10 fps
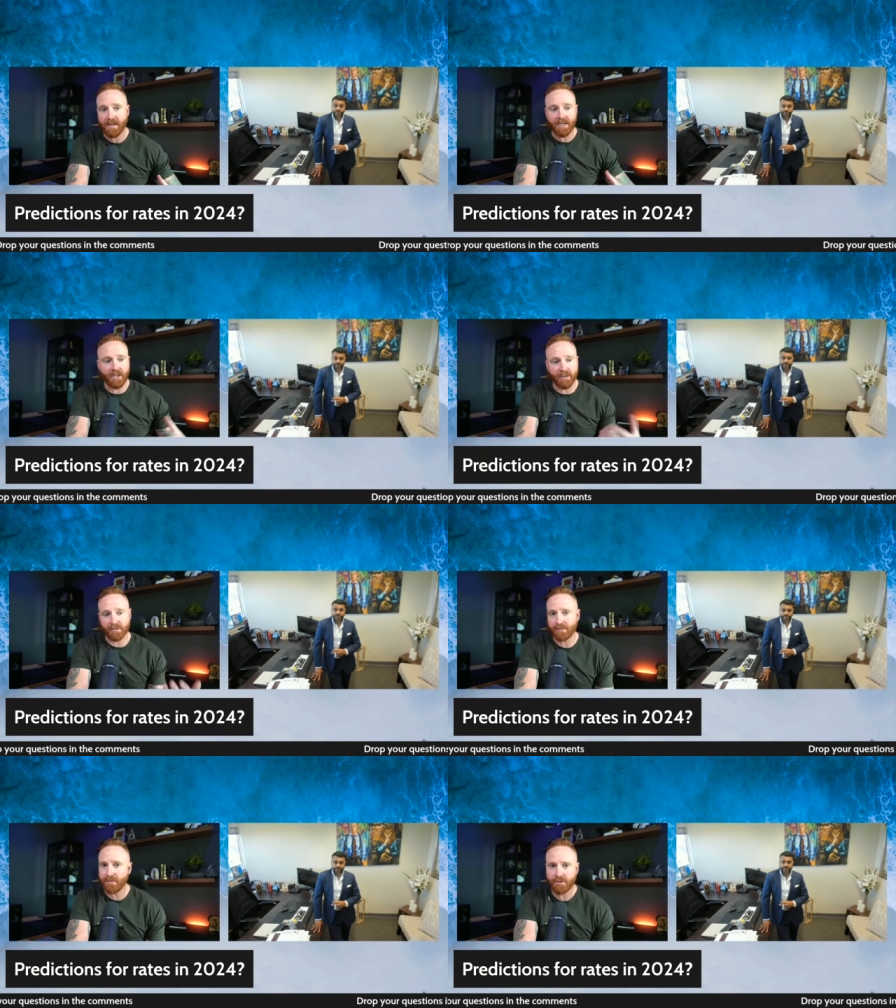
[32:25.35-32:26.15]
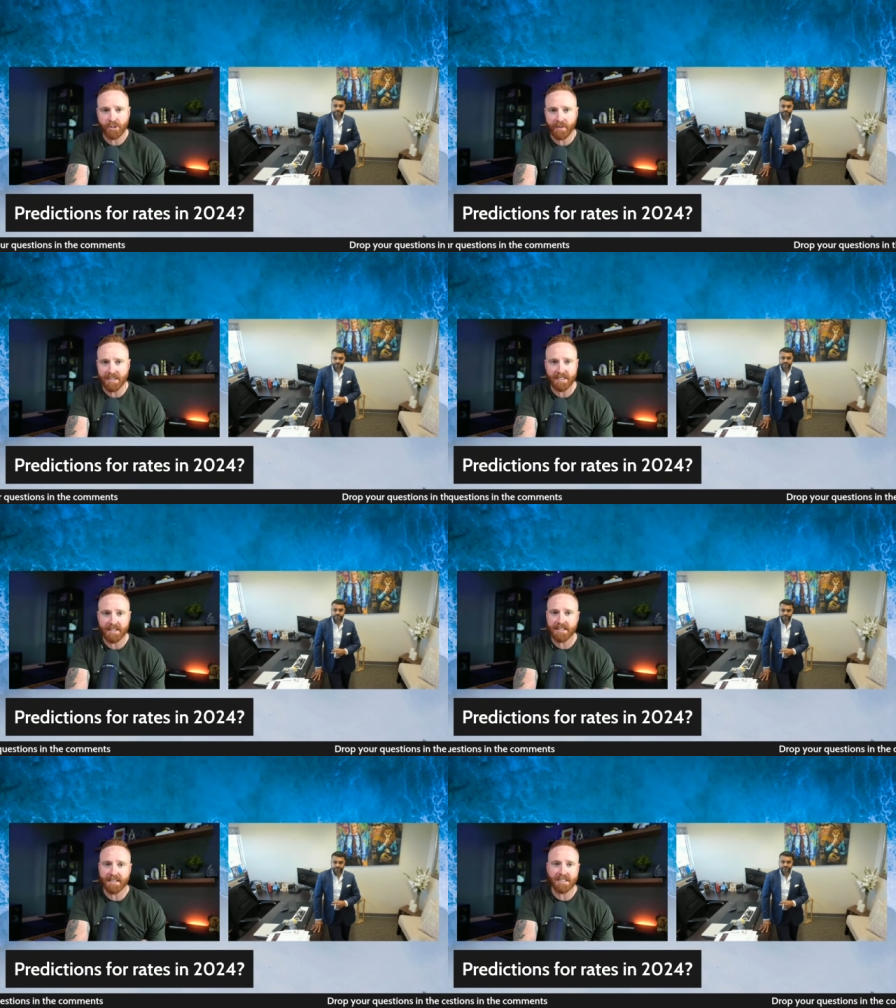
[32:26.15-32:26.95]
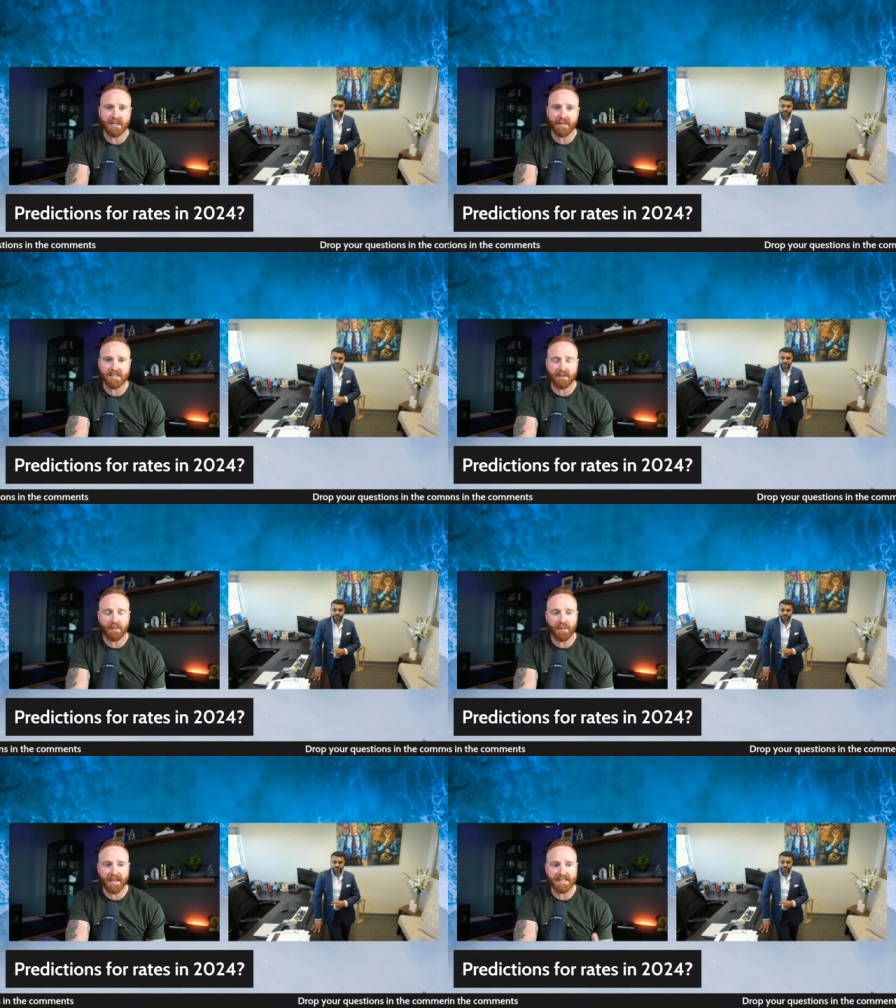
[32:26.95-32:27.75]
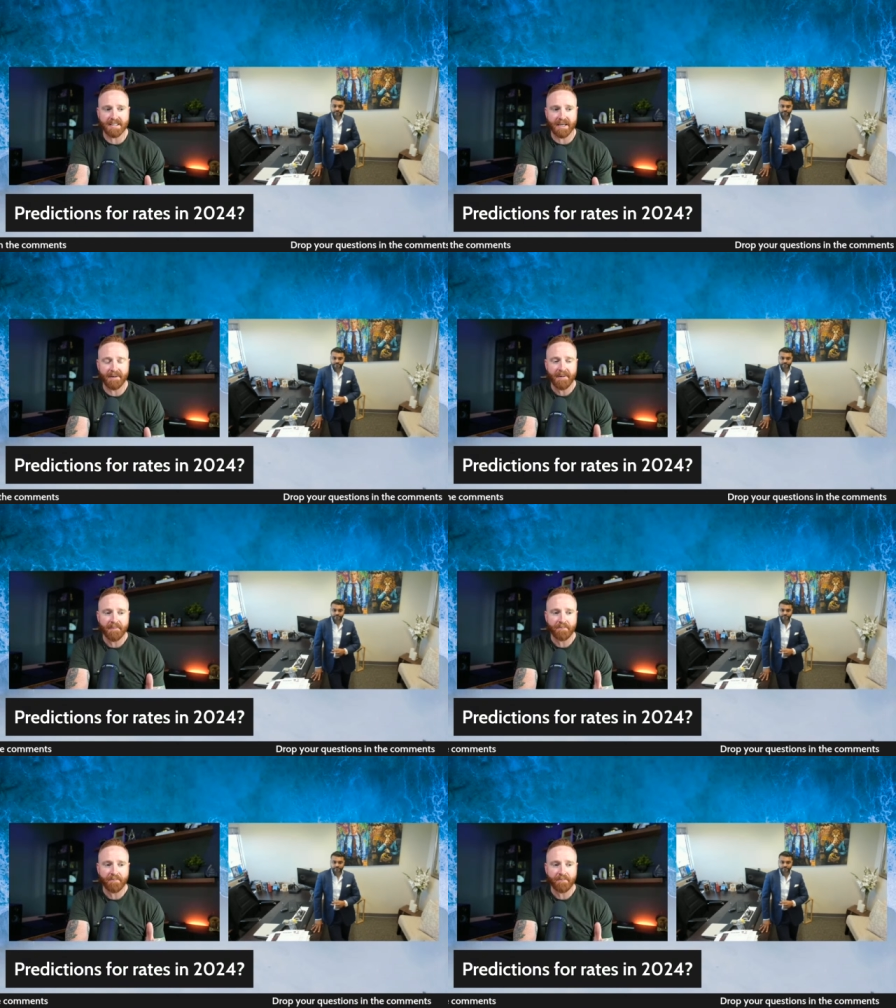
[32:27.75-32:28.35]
you know, showcasing insights and all these other things that